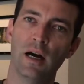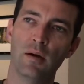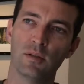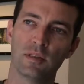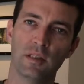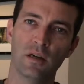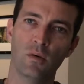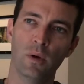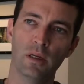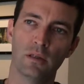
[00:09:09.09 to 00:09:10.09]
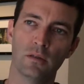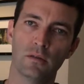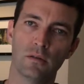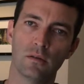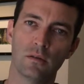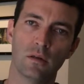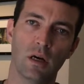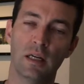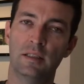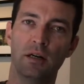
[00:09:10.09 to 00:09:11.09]
I will stay awake
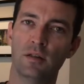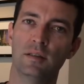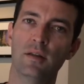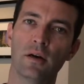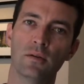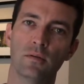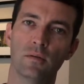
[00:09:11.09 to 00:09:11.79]
until it's done.